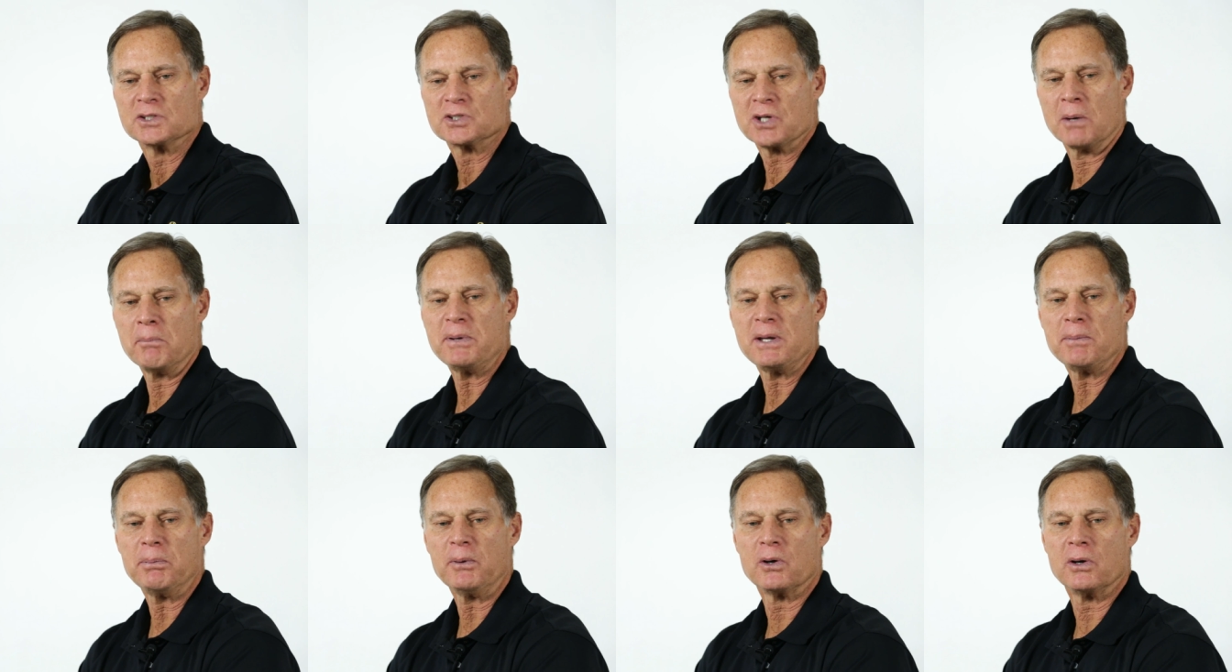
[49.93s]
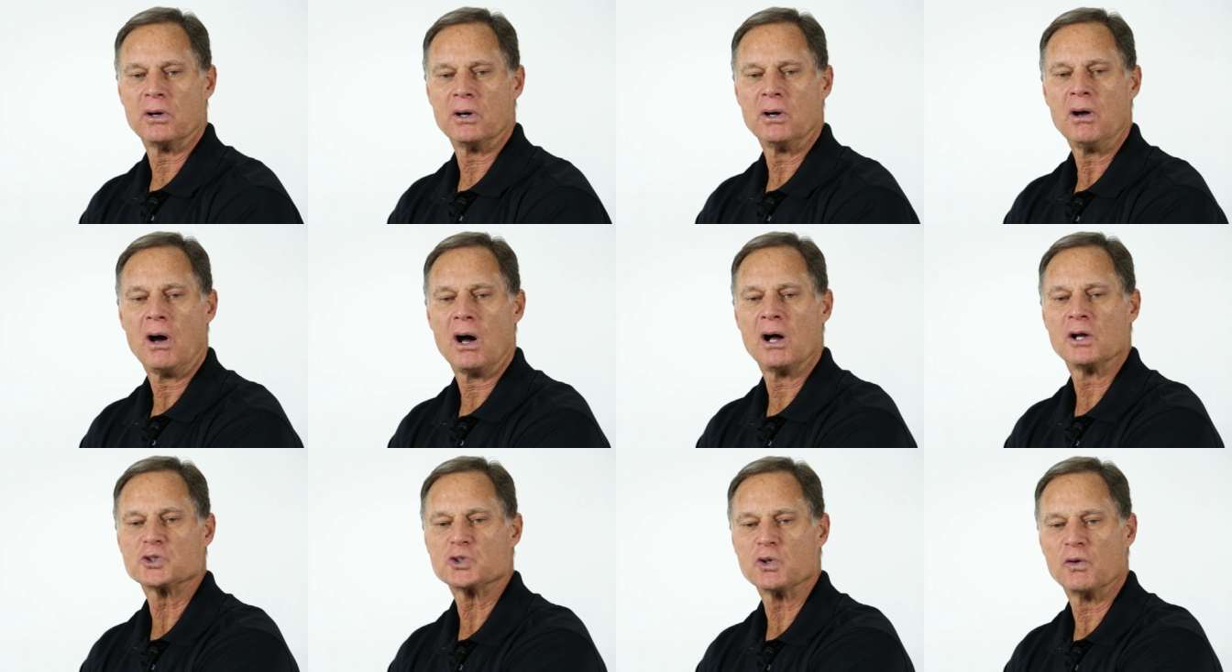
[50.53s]
Some people are
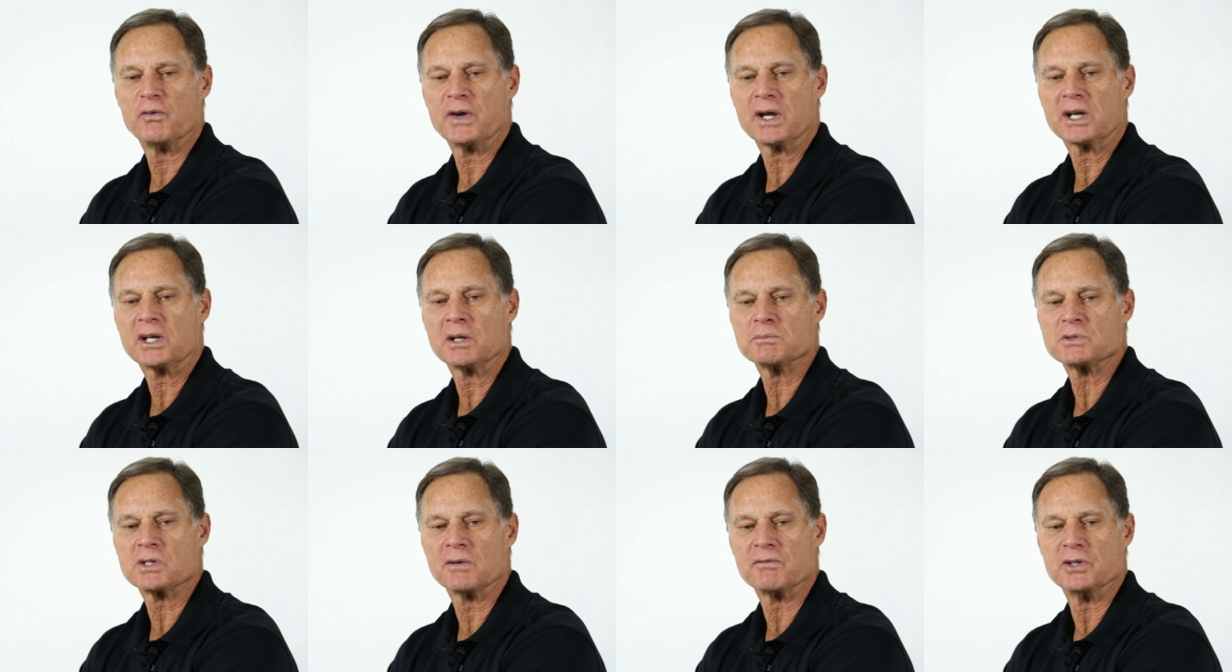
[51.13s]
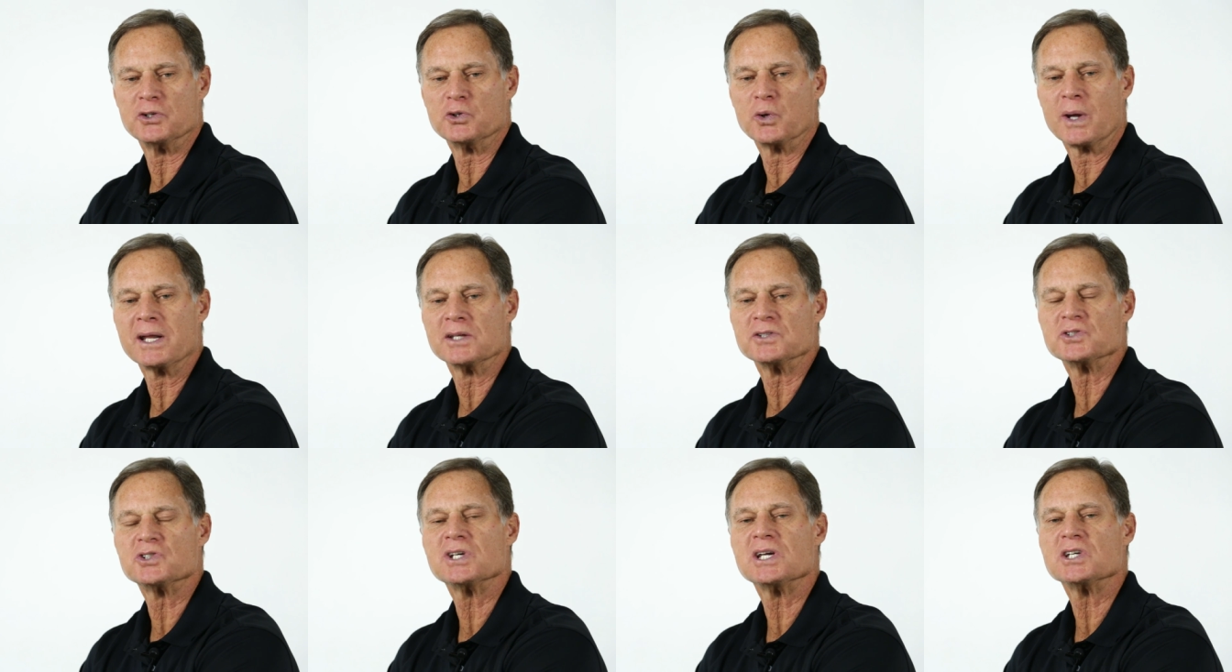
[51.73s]
also victims of the
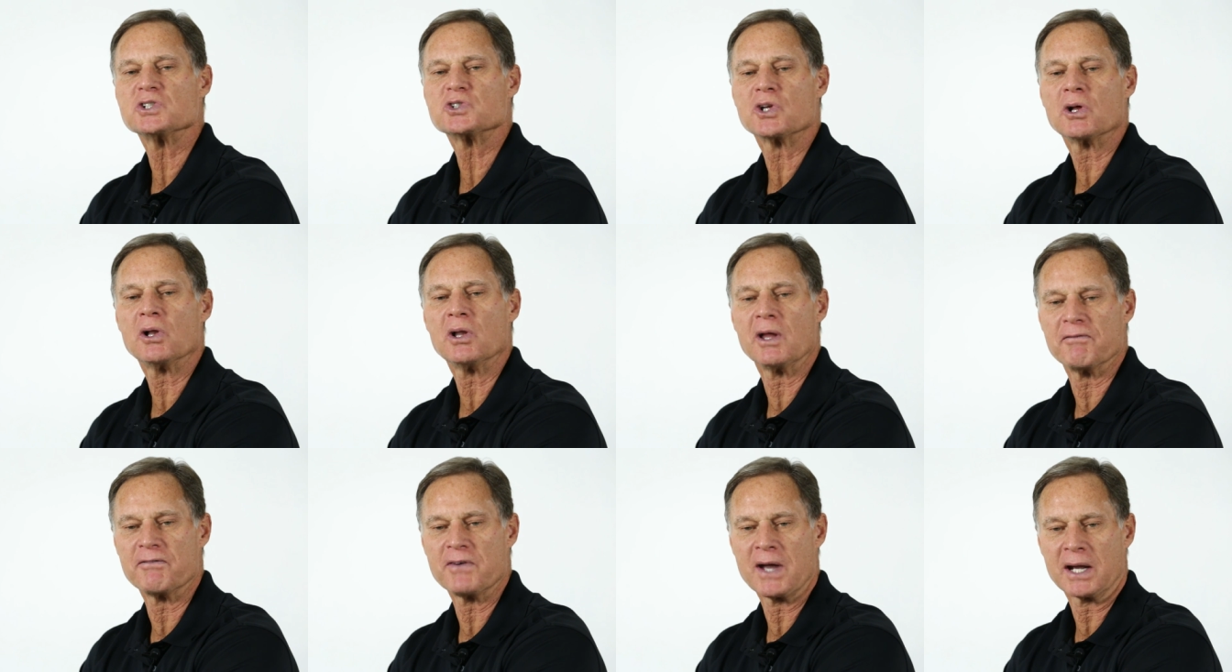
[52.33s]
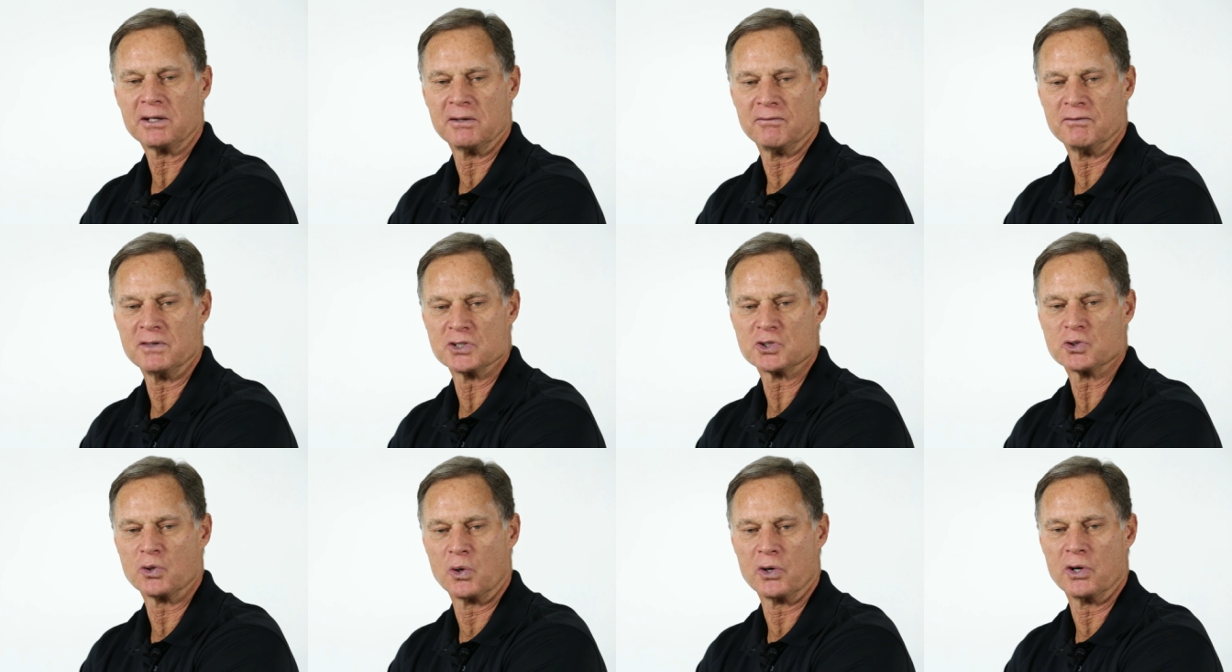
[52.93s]
dreaded seasonal affective
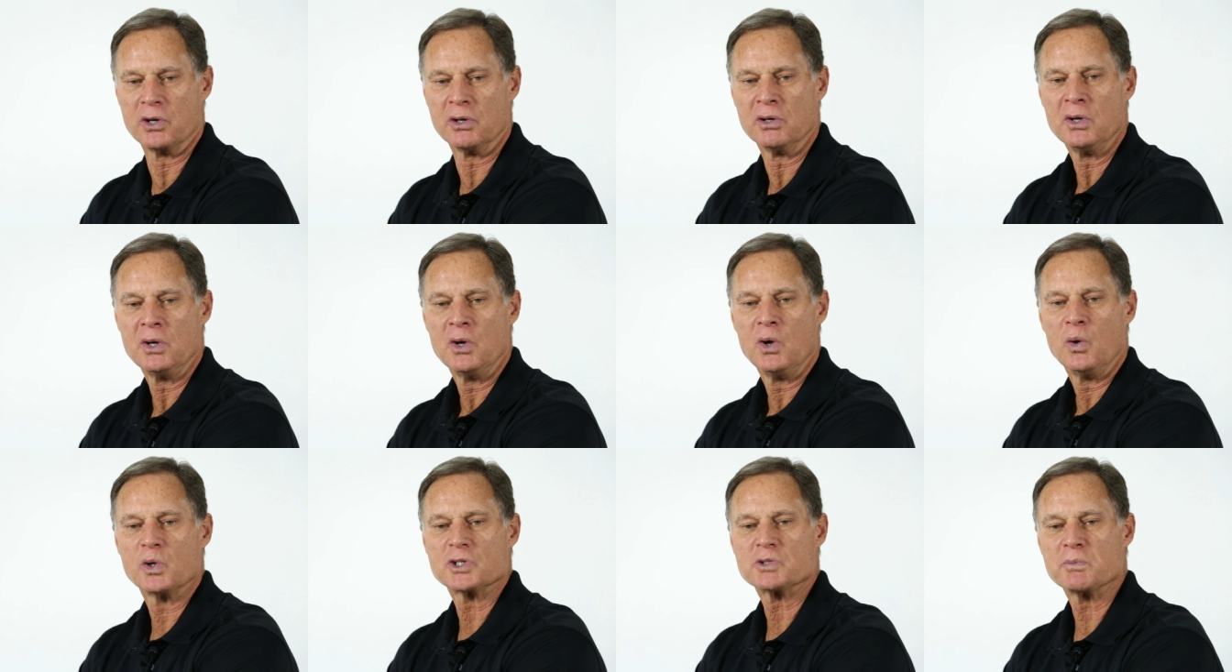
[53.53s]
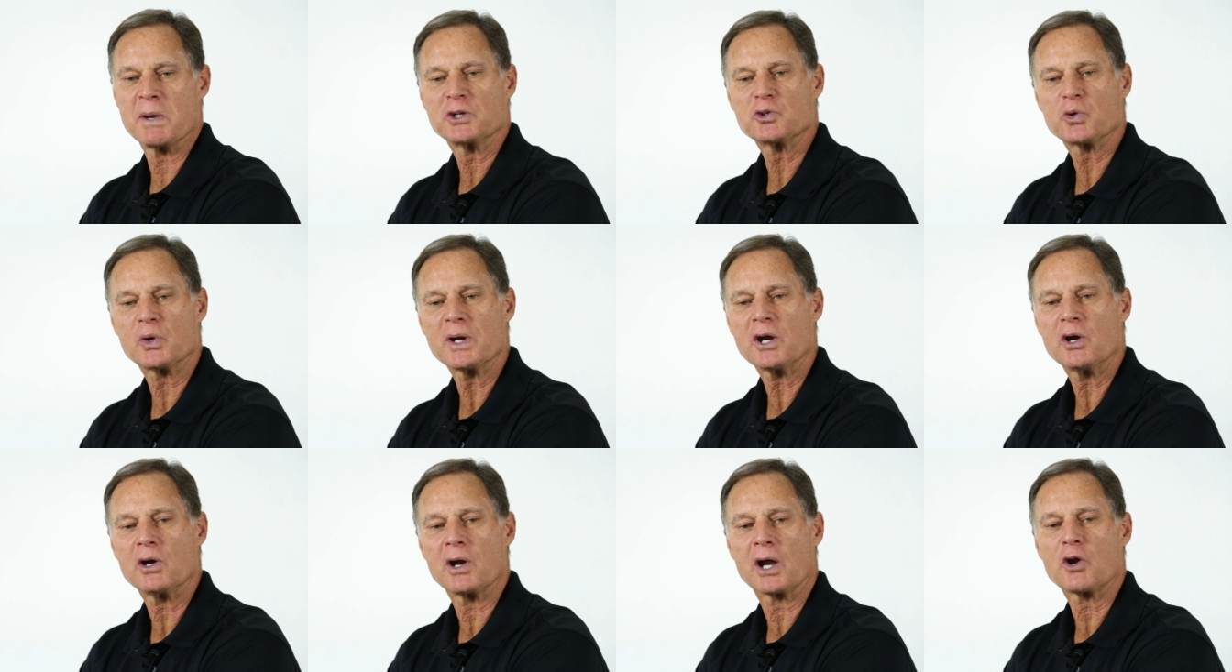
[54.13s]
disorder, which may
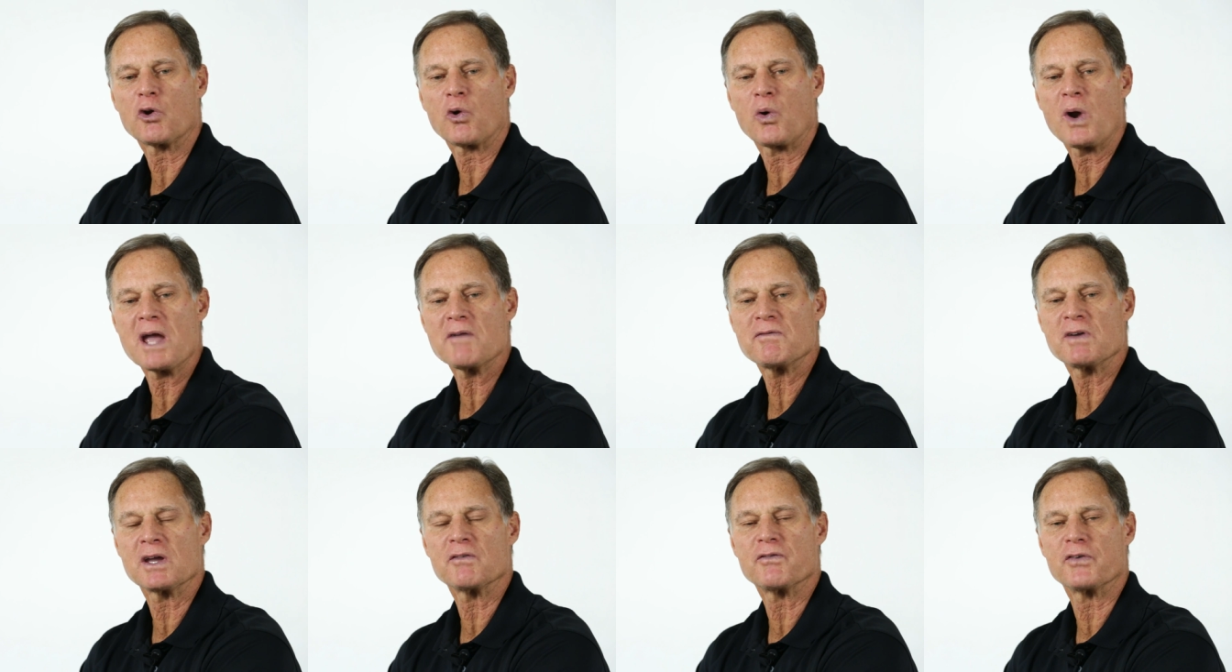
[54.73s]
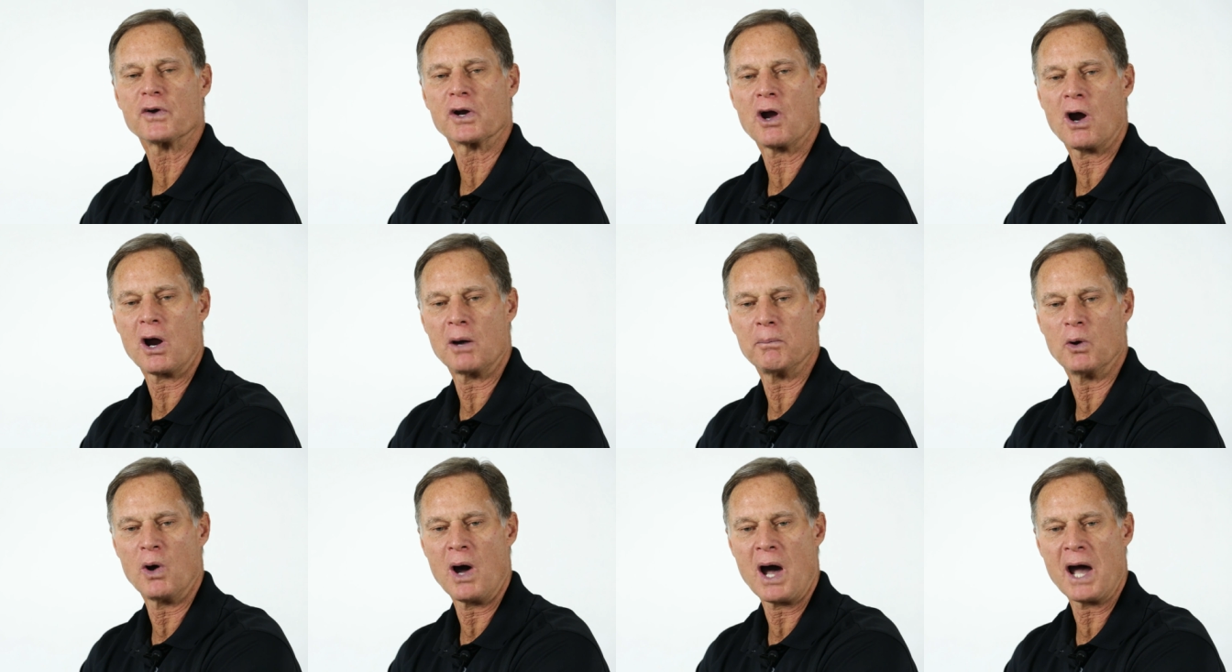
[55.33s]
trigger a craving for
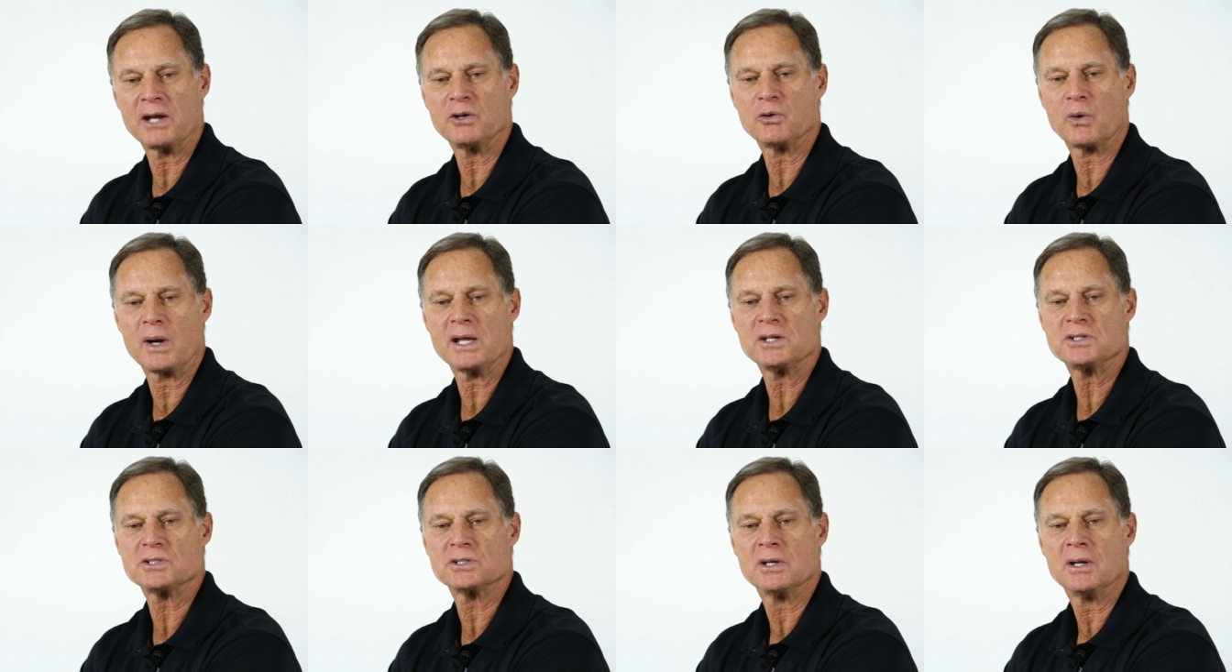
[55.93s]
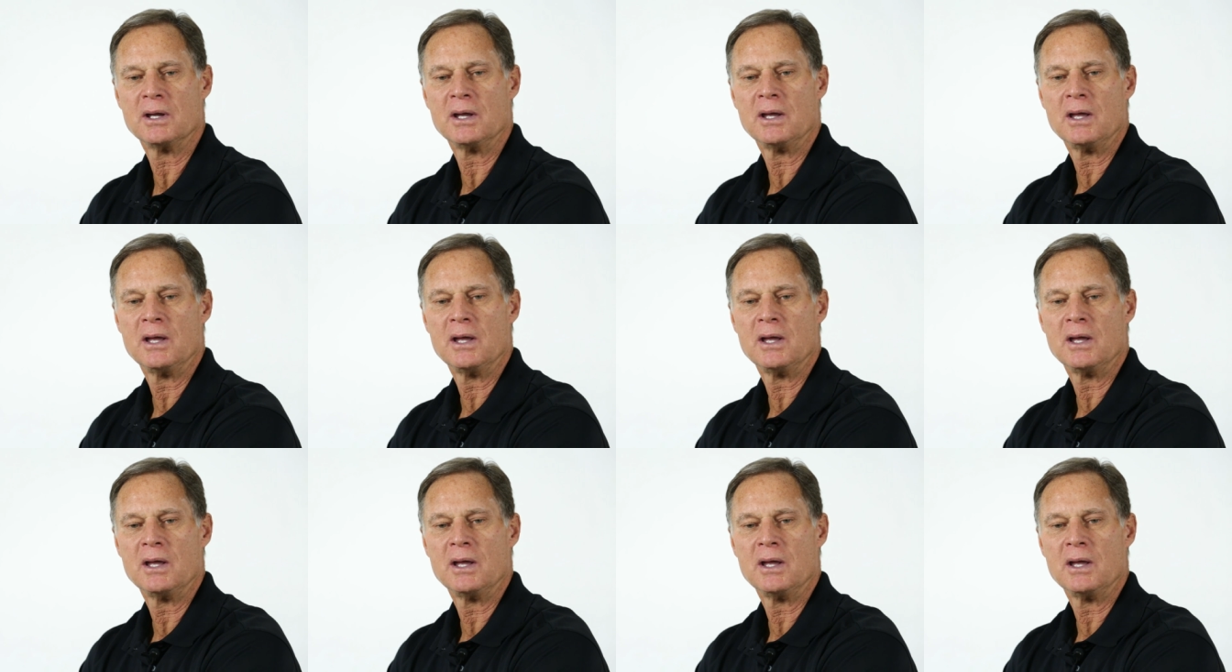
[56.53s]
carbohydrates,